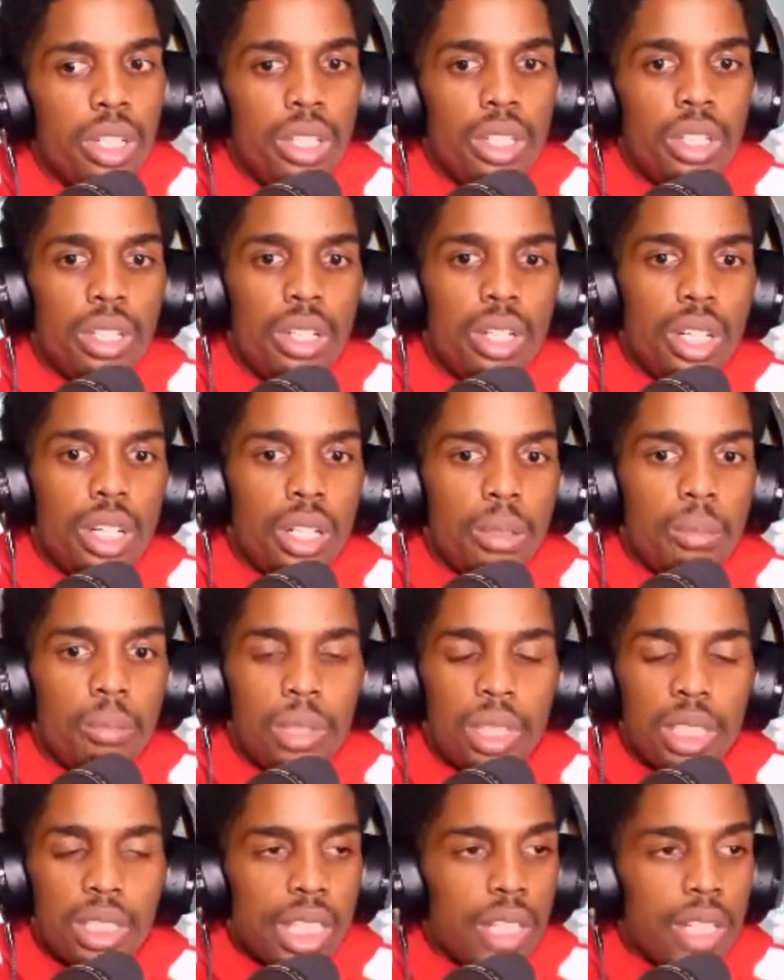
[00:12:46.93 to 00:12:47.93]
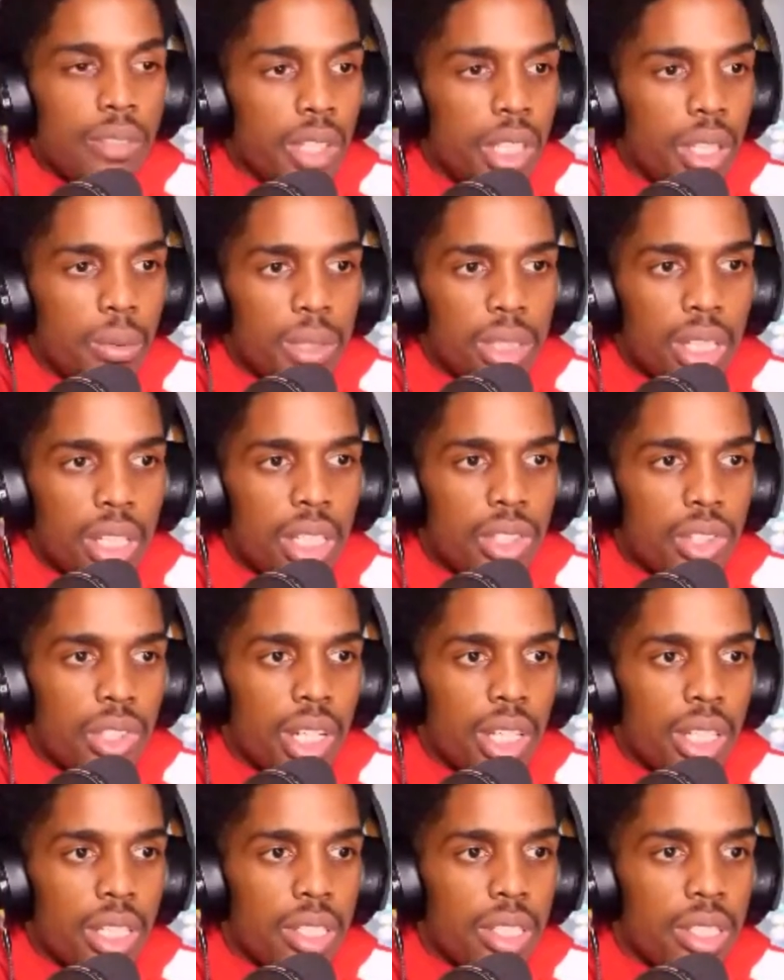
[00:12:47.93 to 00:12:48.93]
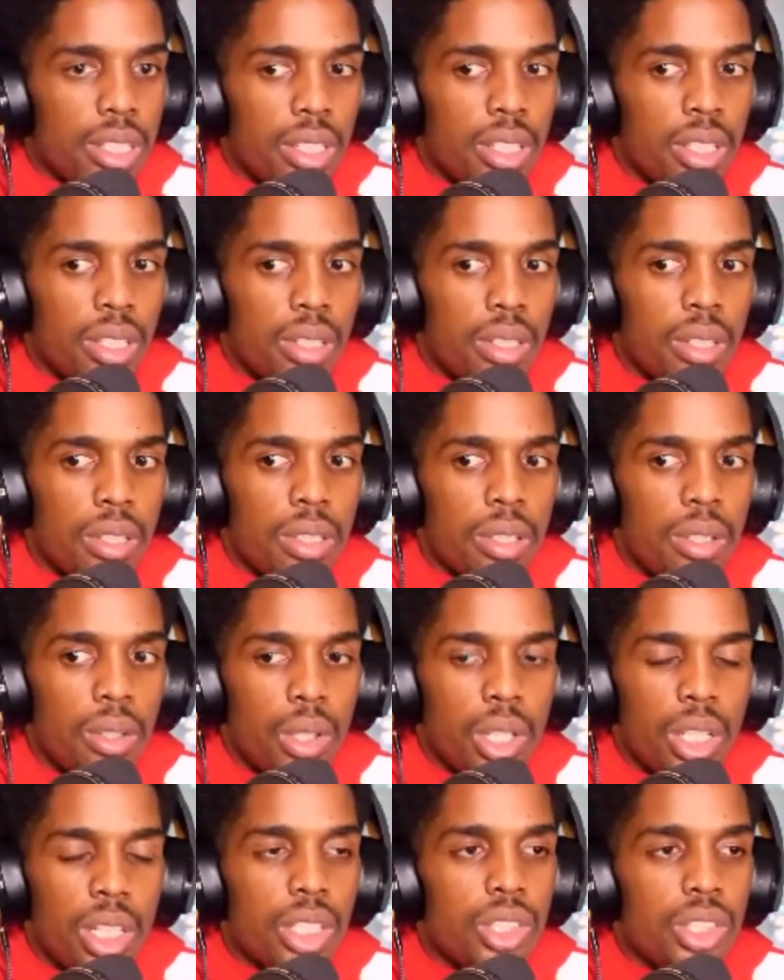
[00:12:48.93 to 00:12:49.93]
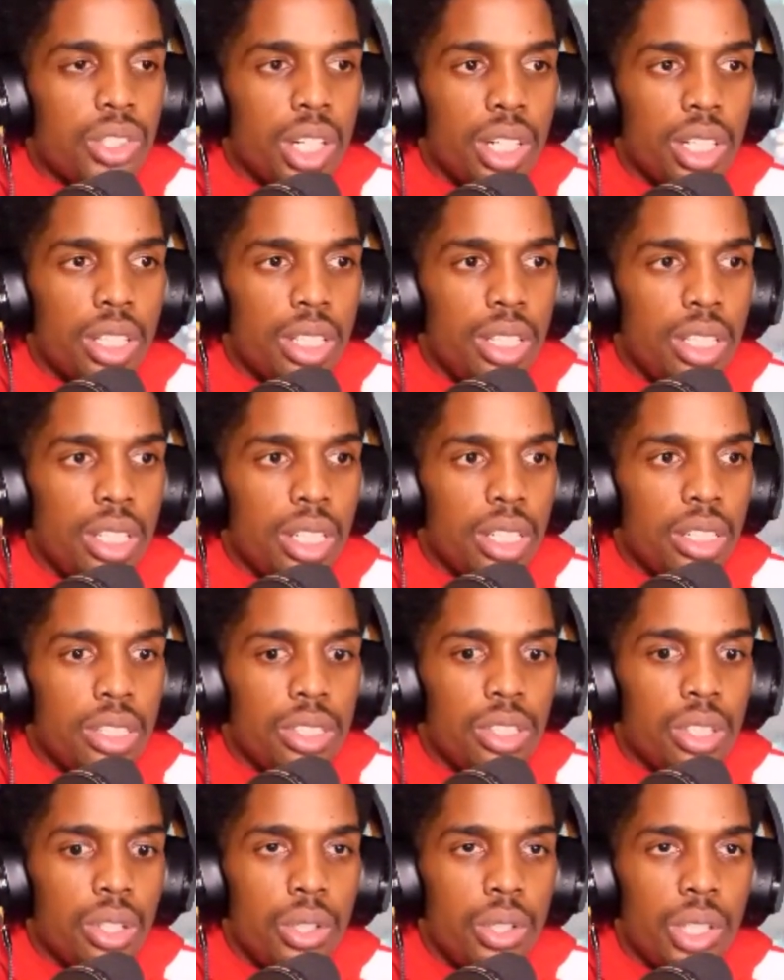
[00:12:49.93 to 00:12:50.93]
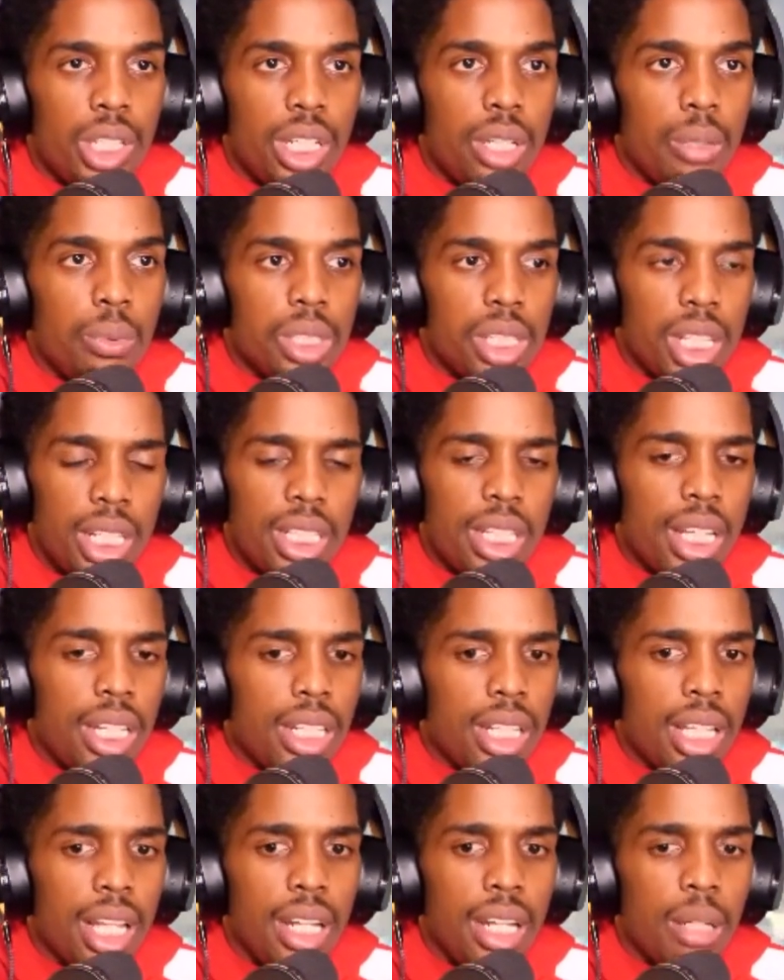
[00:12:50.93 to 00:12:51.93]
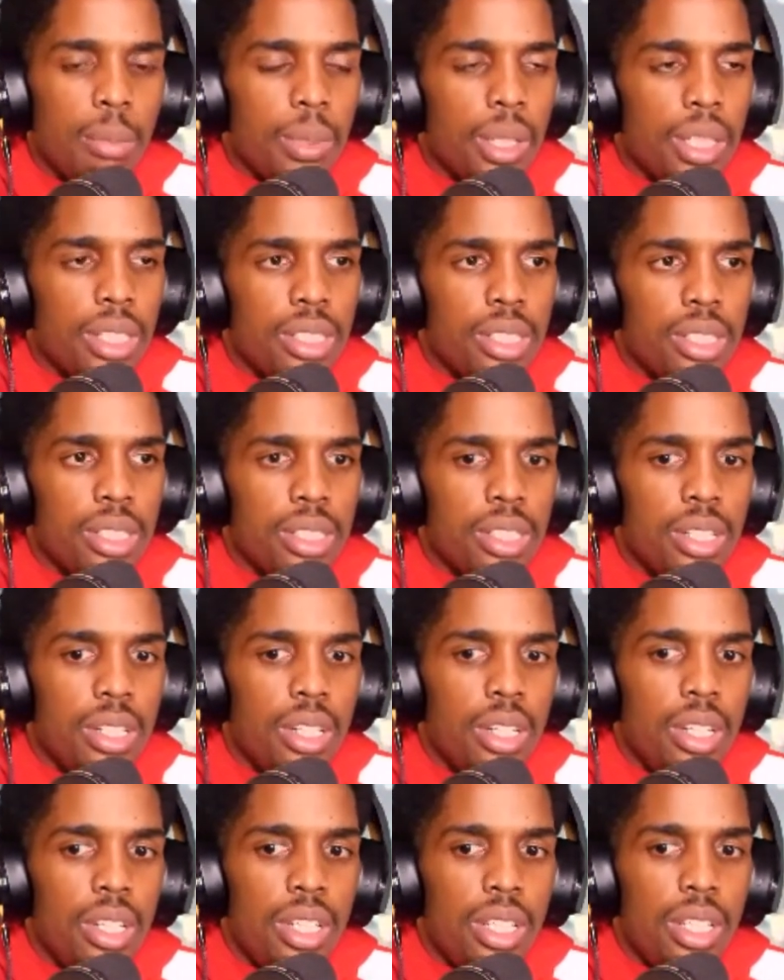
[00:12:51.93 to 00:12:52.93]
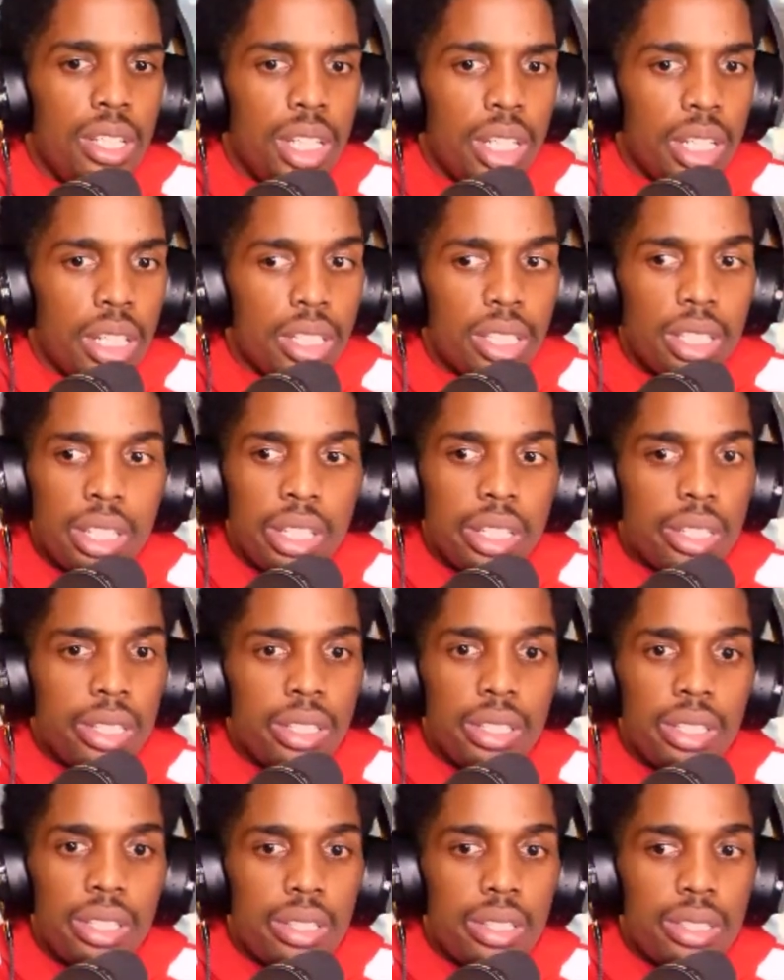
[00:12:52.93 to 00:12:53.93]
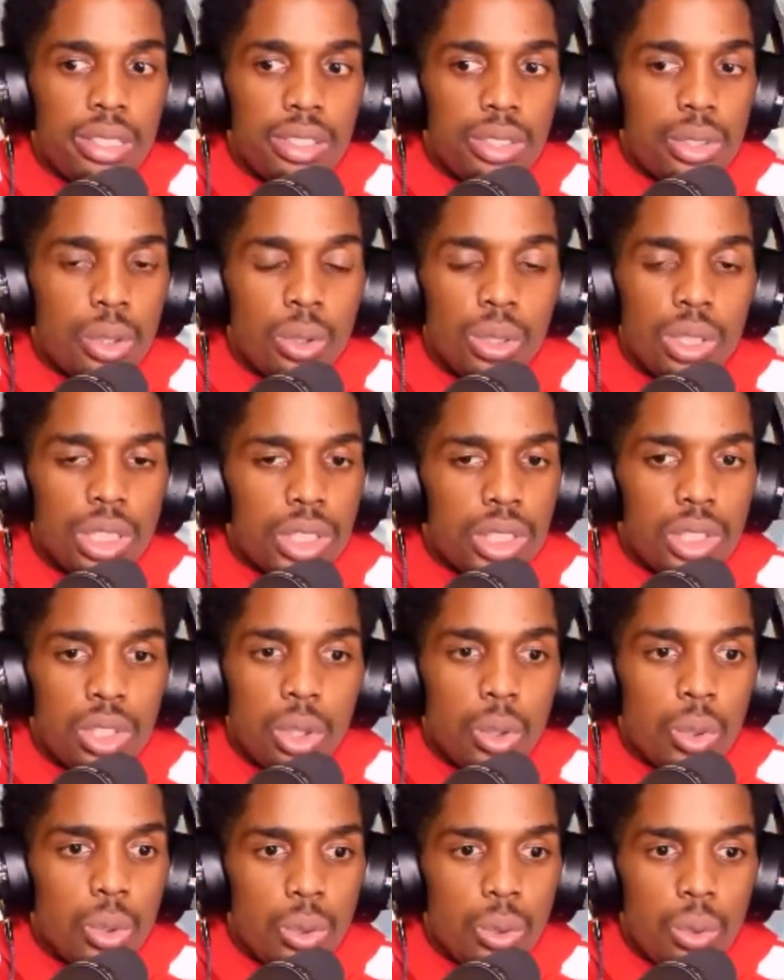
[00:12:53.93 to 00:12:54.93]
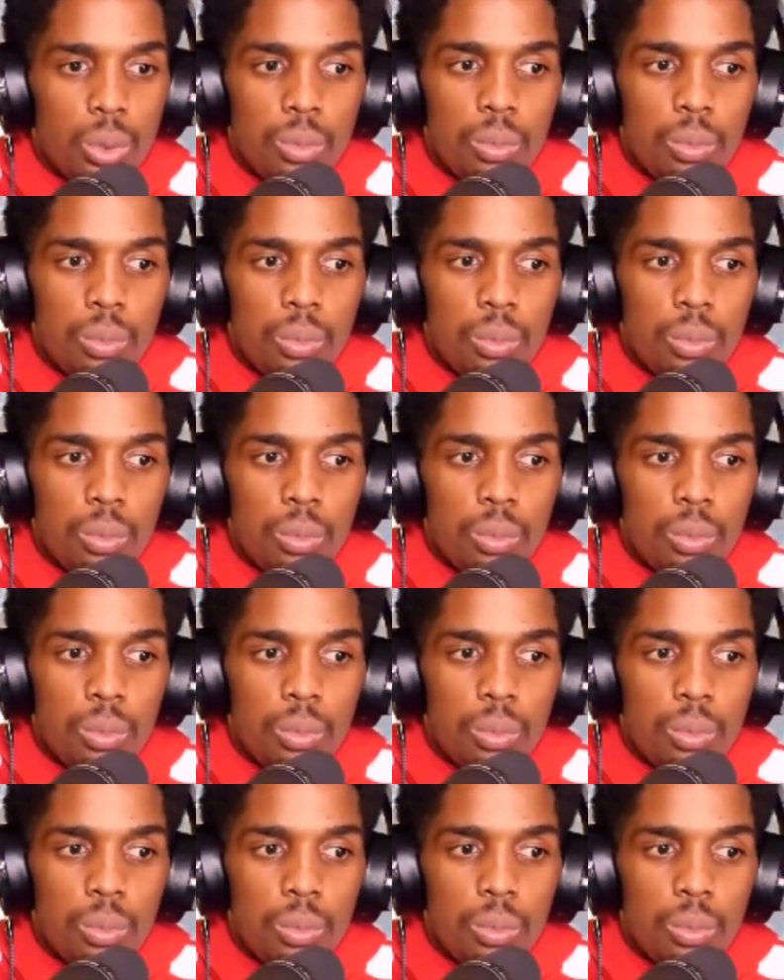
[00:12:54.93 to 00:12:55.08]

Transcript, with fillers: um, because um, everything was electronic, uh, electronically done. So, and it was like that in a lot of places. Their their Seoul is so